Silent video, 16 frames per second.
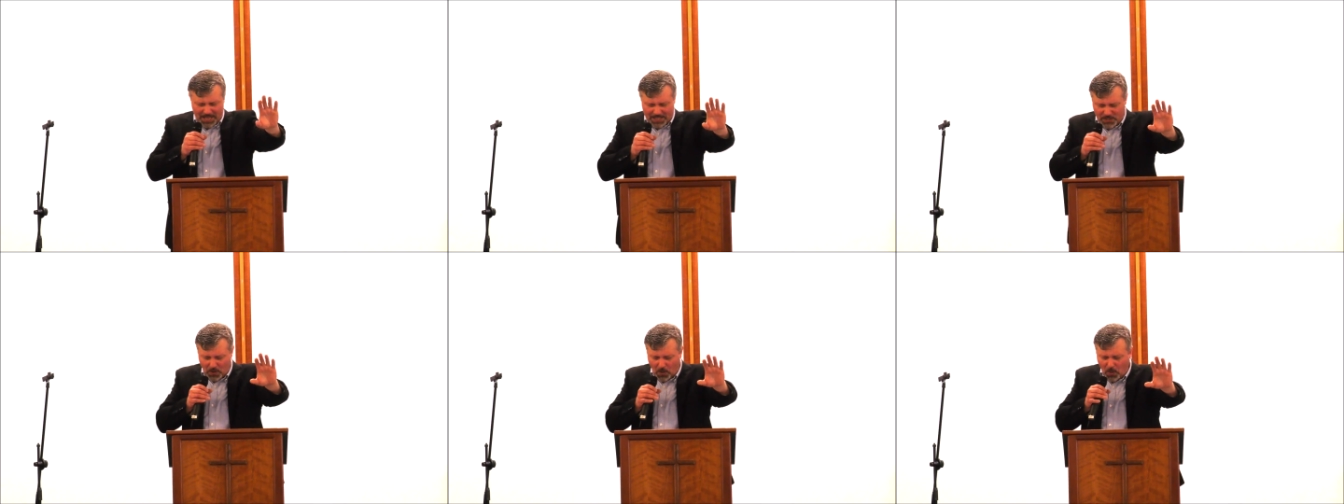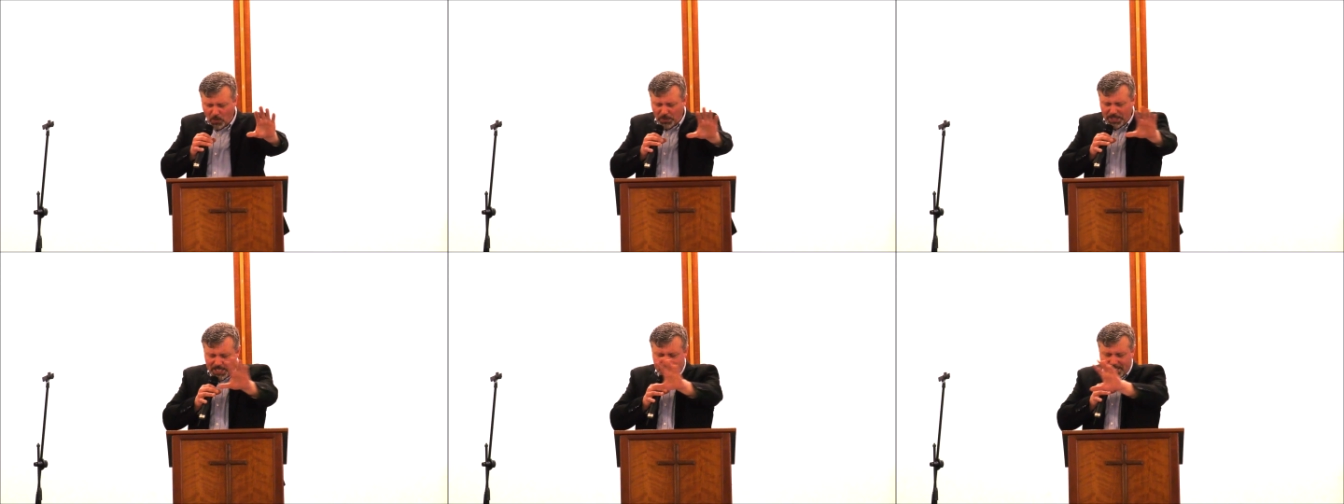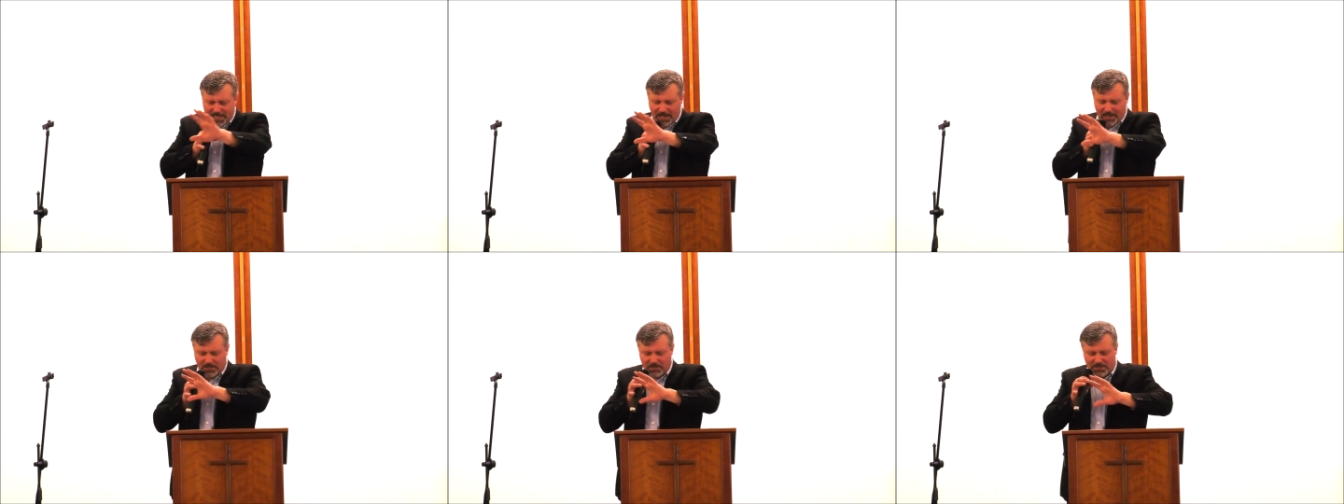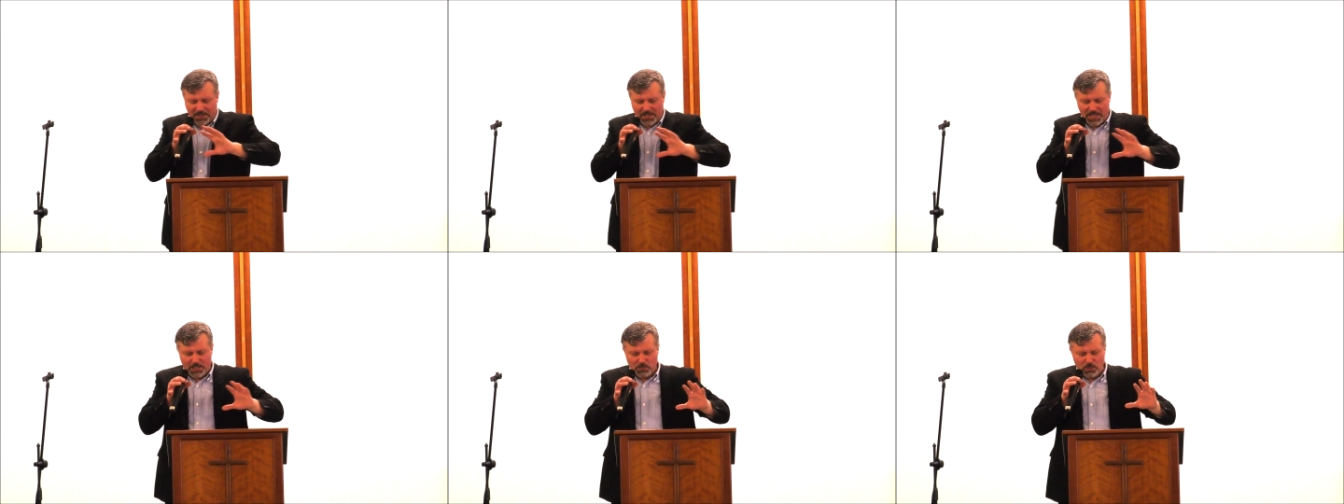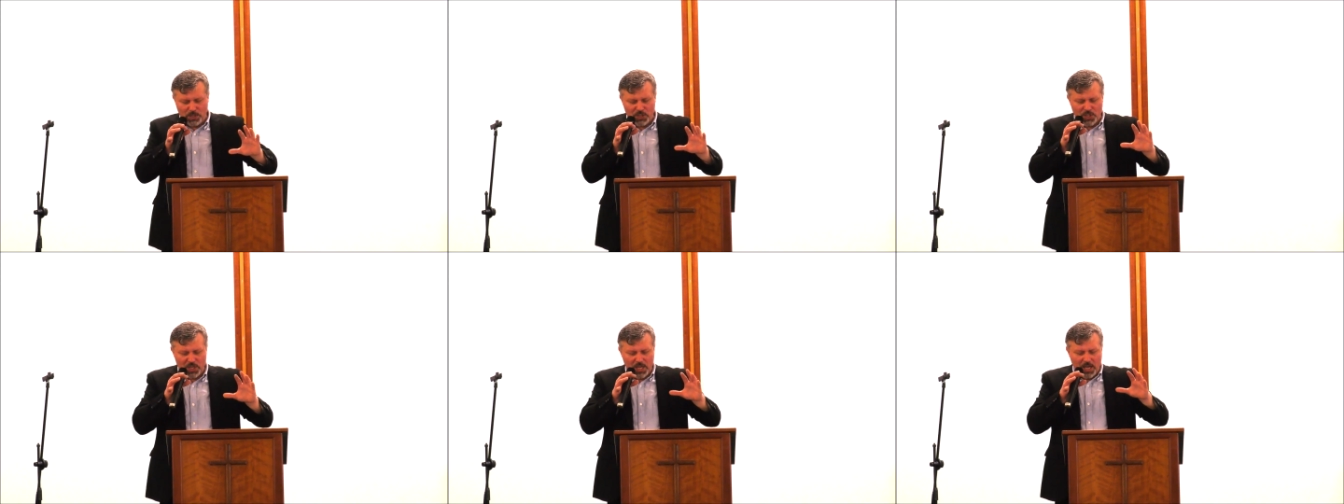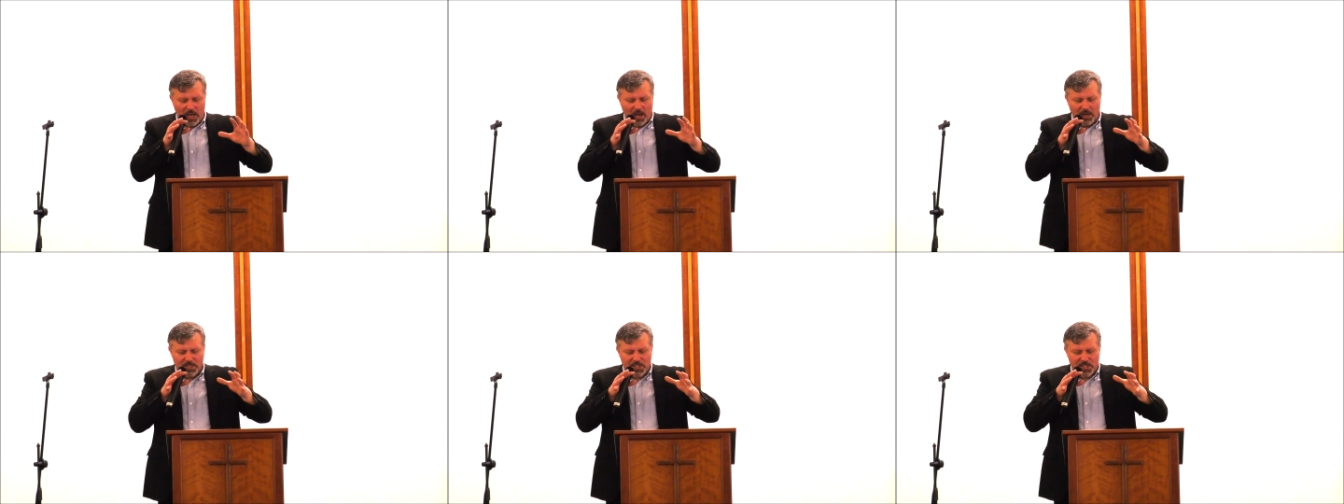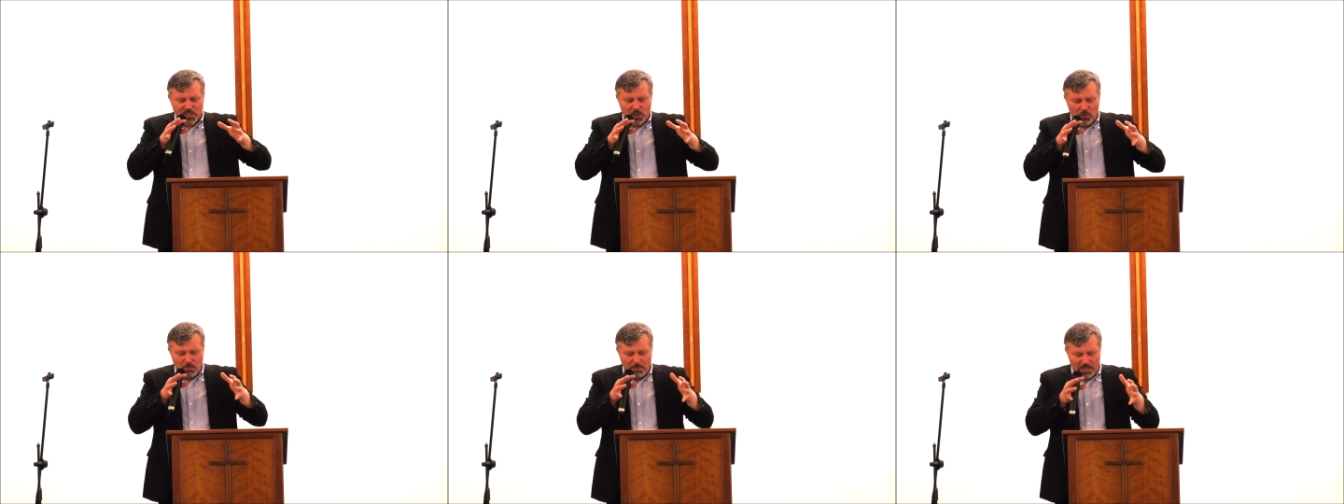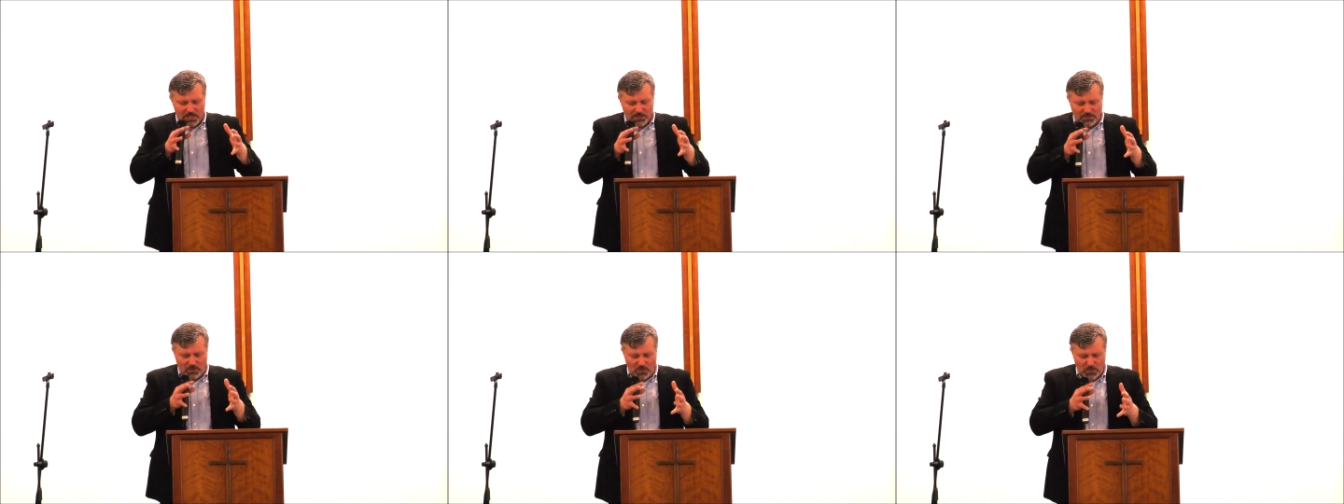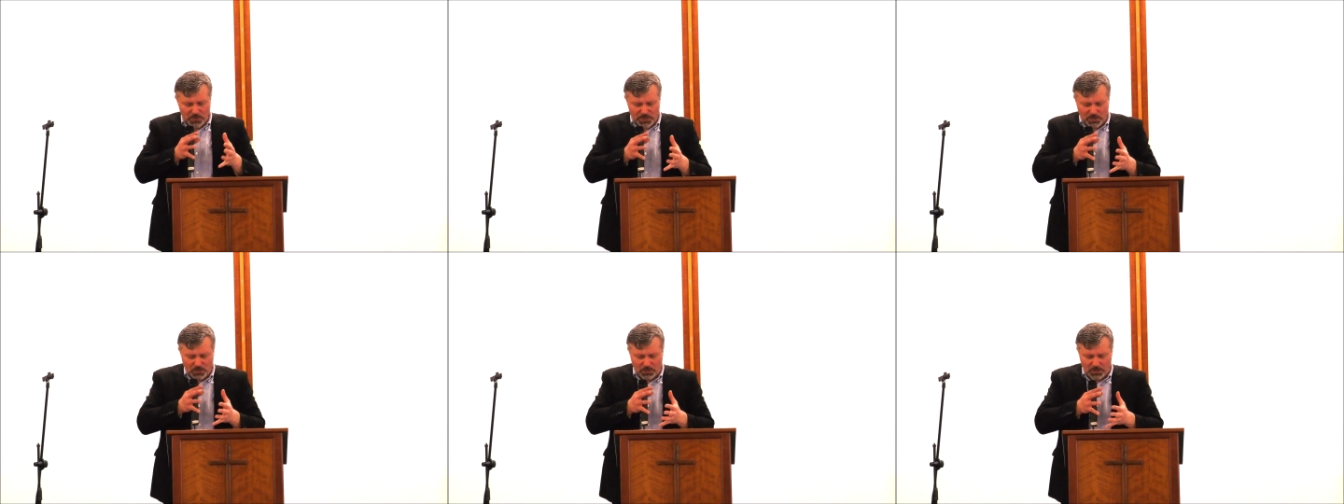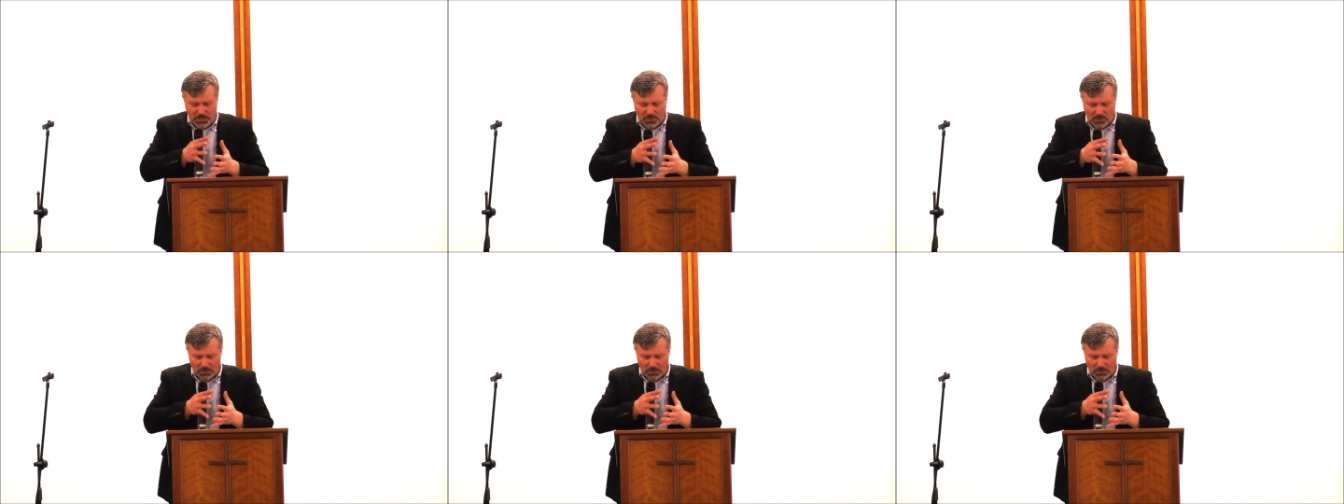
It's all these kind of things which are so much focused on,